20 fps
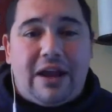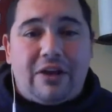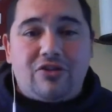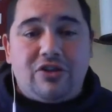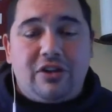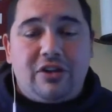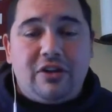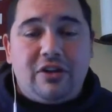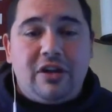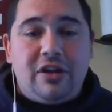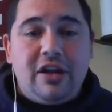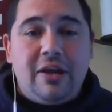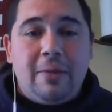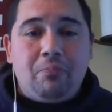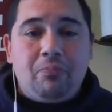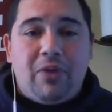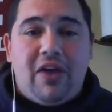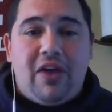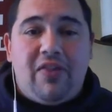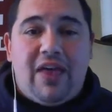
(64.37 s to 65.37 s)
fashion,
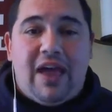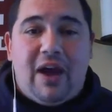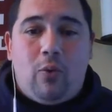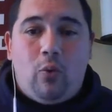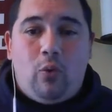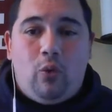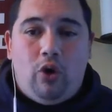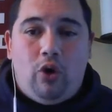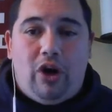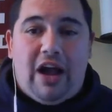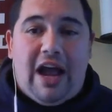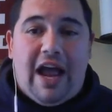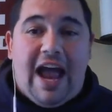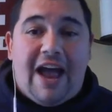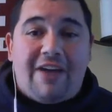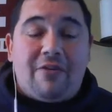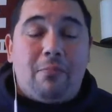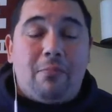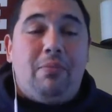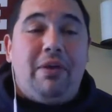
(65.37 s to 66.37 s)
and that will
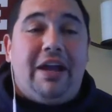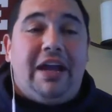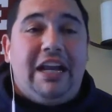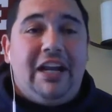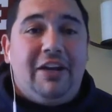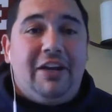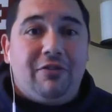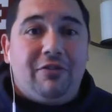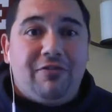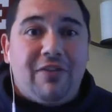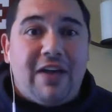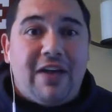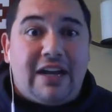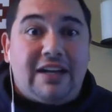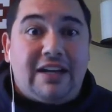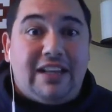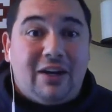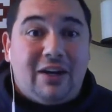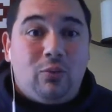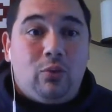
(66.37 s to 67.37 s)
have a big enough
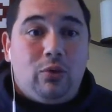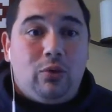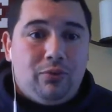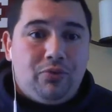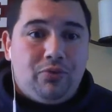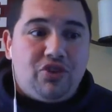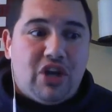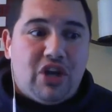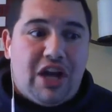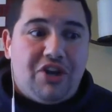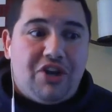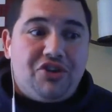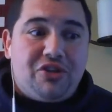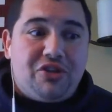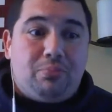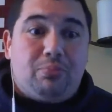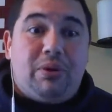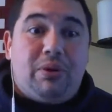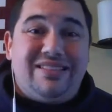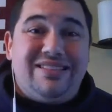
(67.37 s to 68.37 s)
effect that it will change
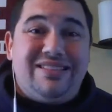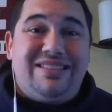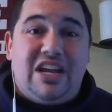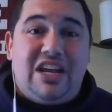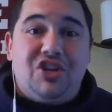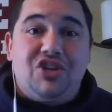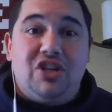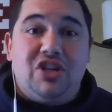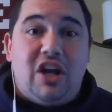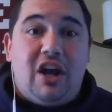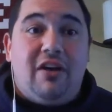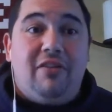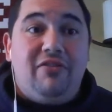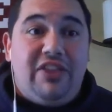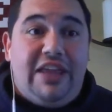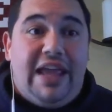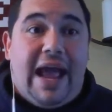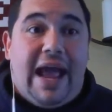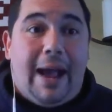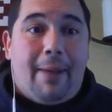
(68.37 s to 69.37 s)
the presentation
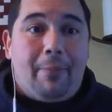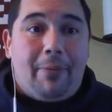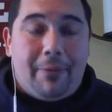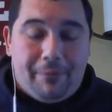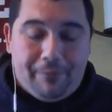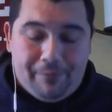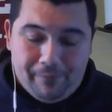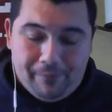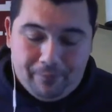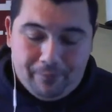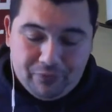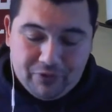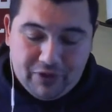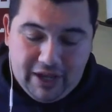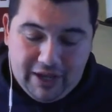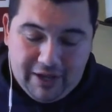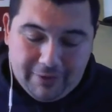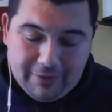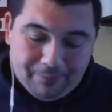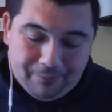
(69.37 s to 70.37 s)
of the app.
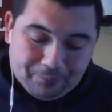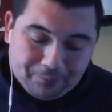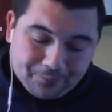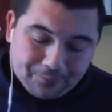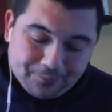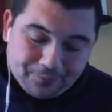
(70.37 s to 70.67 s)
Okay.